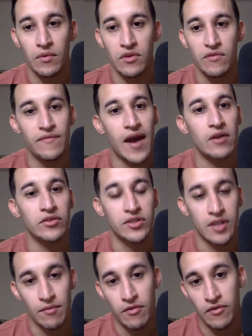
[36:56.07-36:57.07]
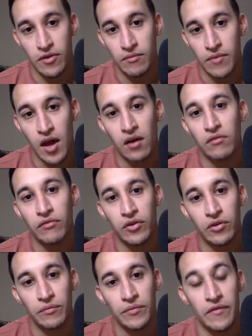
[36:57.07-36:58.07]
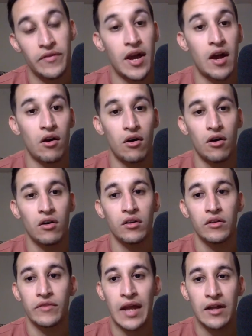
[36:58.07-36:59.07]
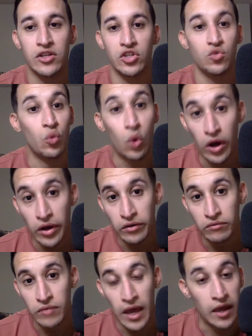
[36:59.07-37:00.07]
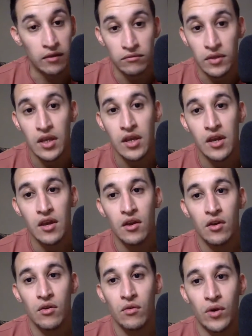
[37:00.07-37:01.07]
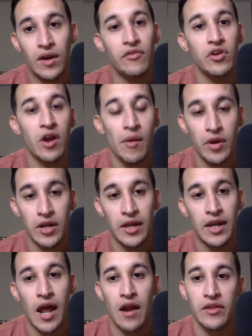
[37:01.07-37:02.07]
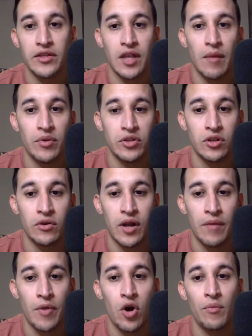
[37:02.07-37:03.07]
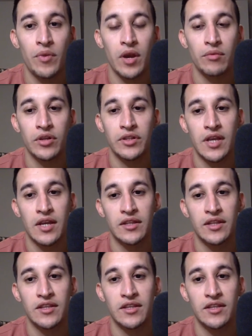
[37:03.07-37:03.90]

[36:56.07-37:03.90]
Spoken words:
you found some of them helpful, if not all, if not just one. Hey, whatever you're able to get out of this episode, I hope you're able to take